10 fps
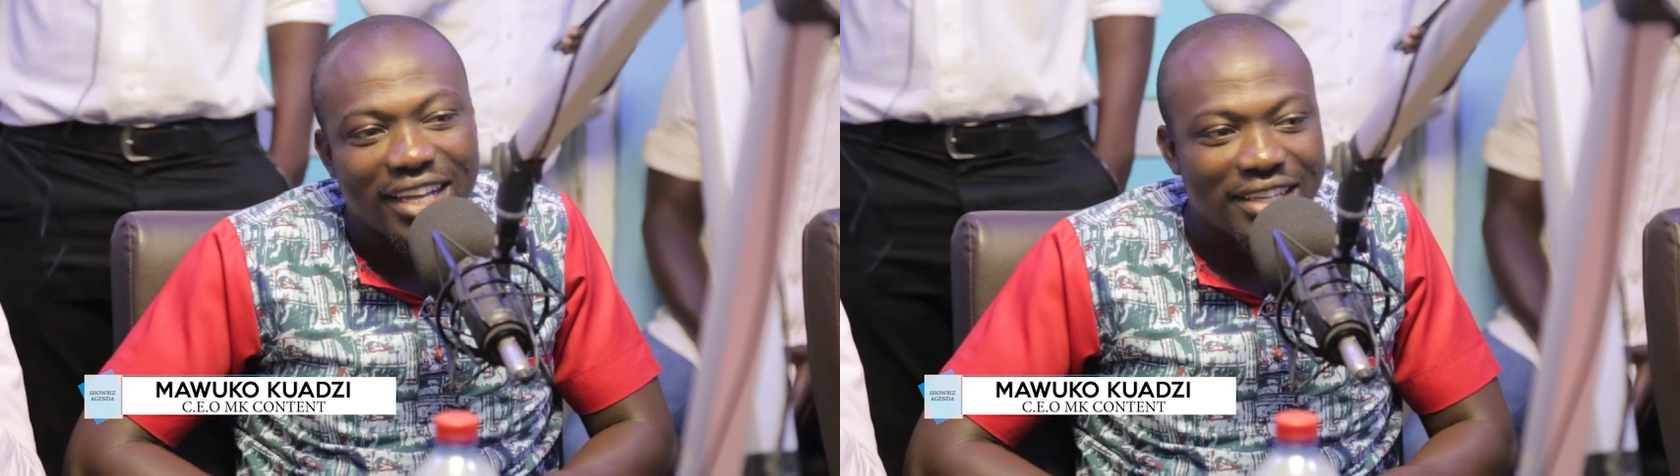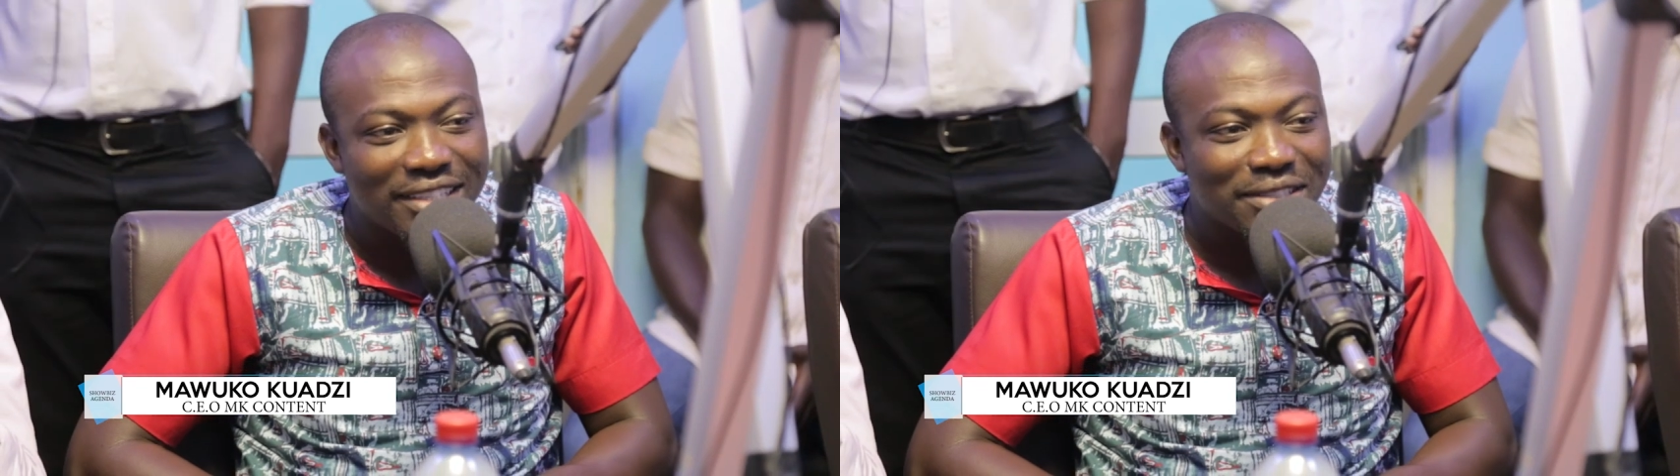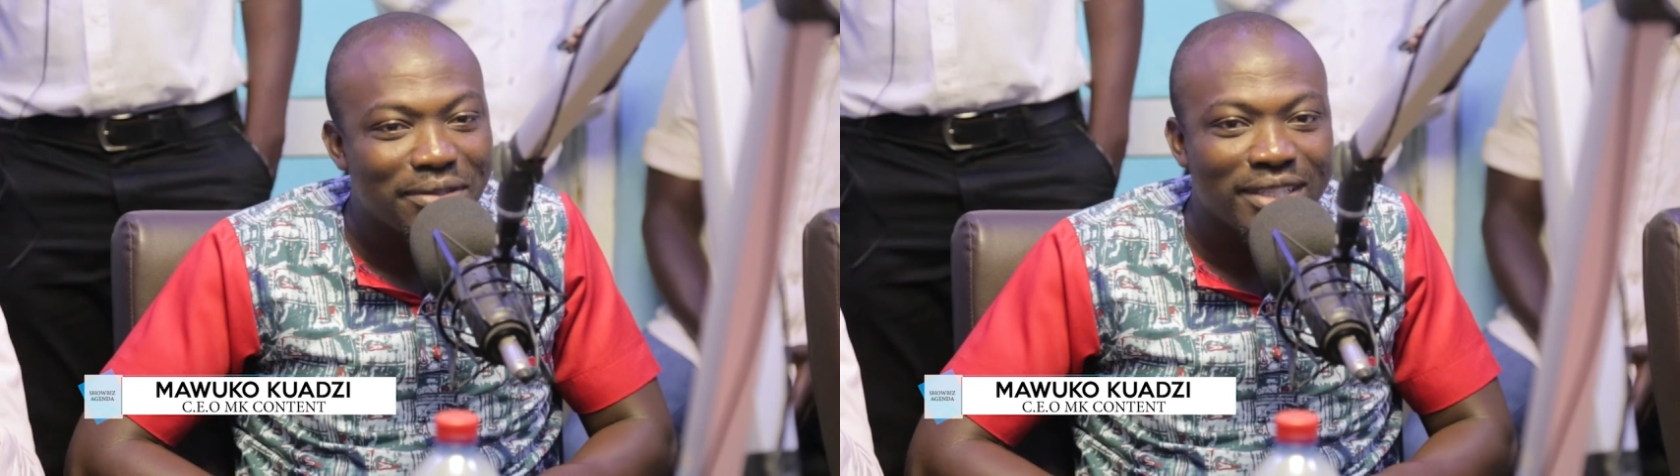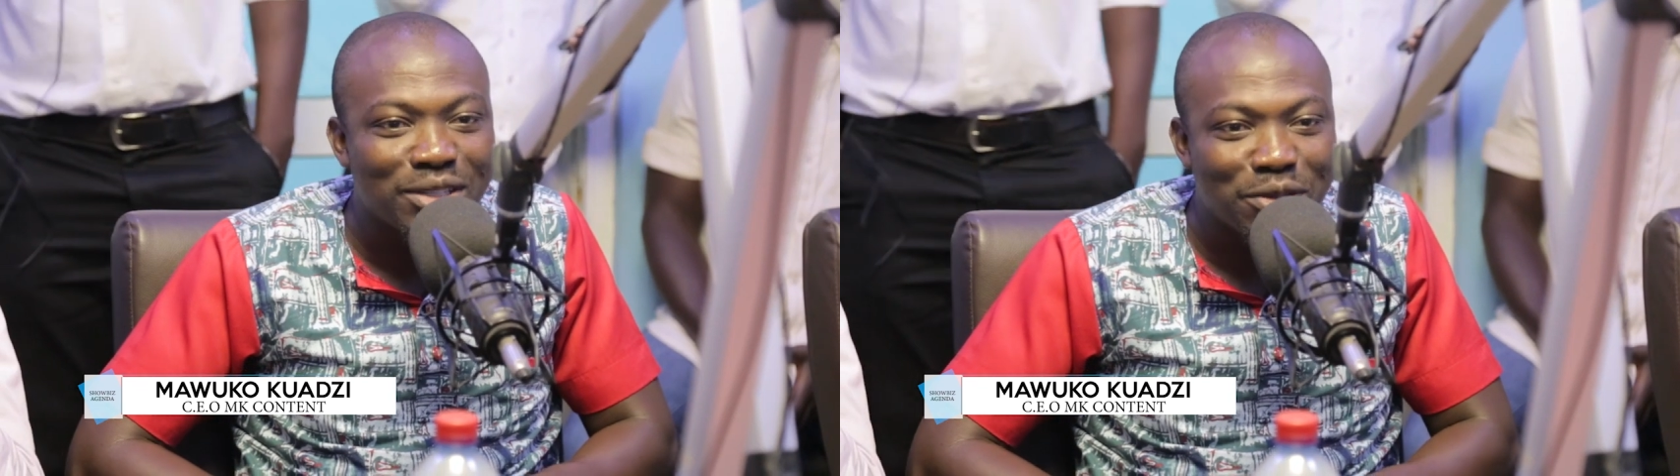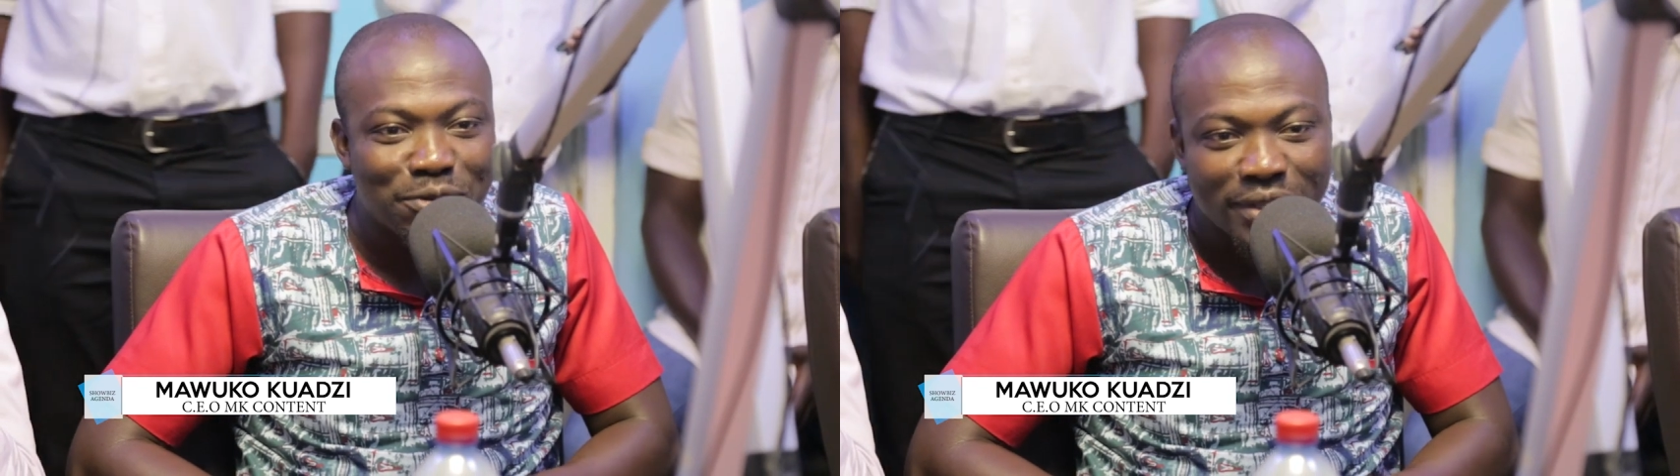And yeah.
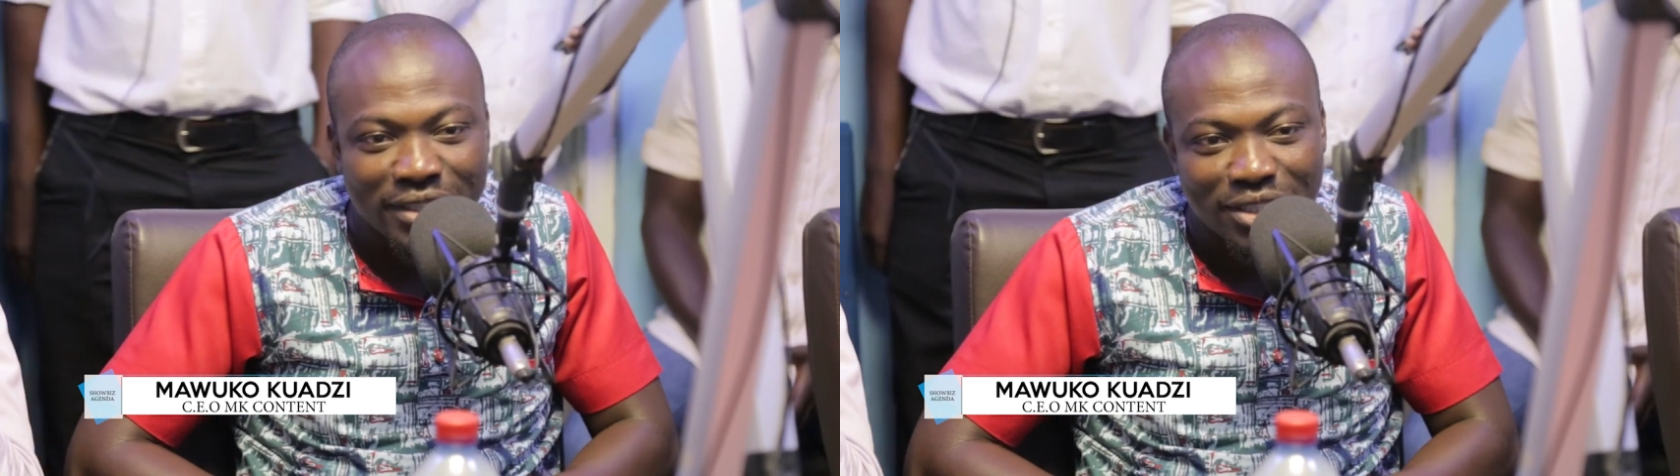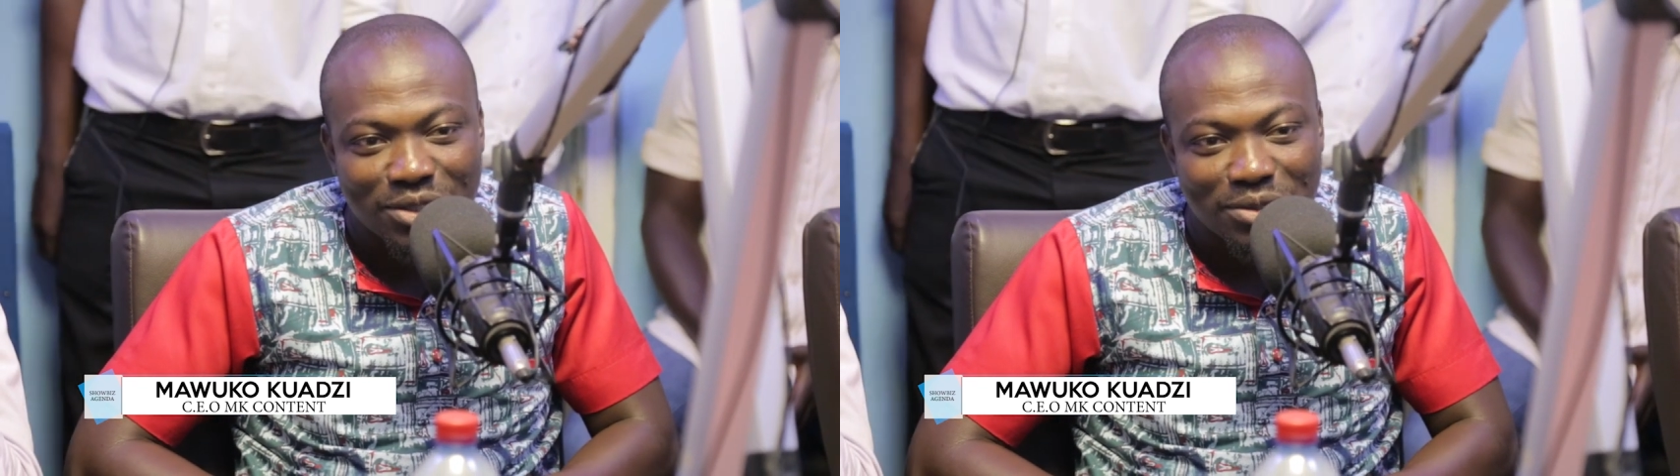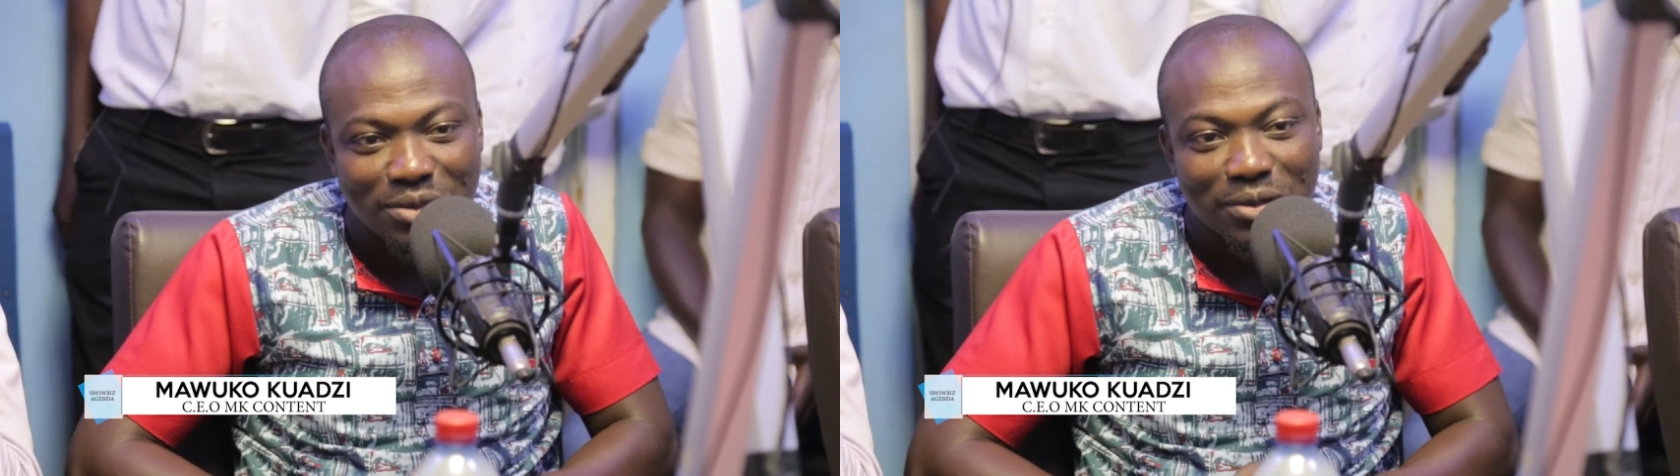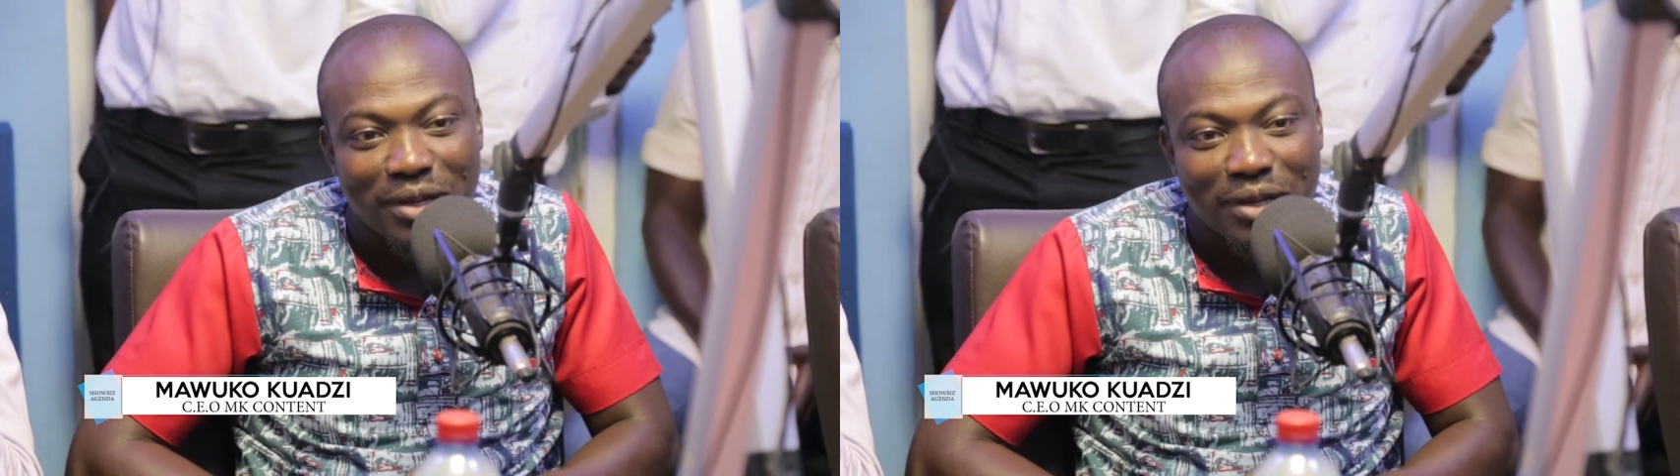greetings to everybody in the studio.